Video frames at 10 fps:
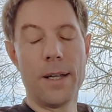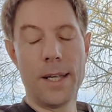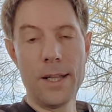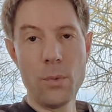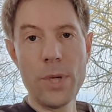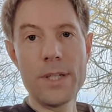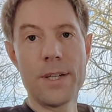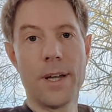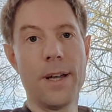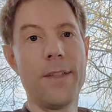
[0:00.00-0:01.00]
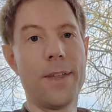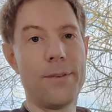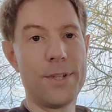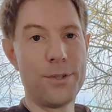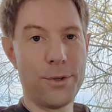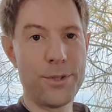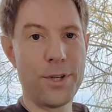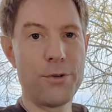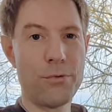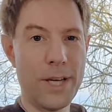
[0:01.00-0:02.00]
In the winter, there is not
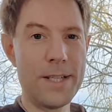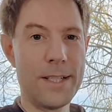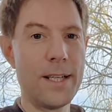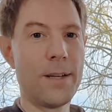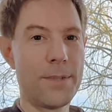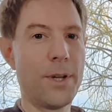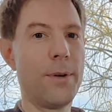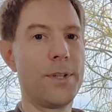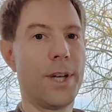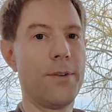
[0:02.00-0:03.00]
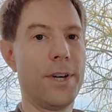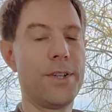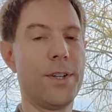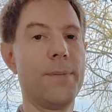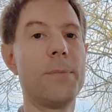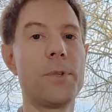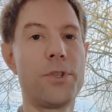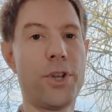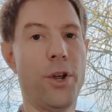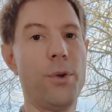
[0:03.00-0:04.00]
a great deal of solar generation.
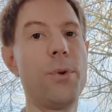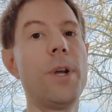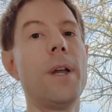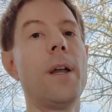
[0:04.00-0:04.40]
So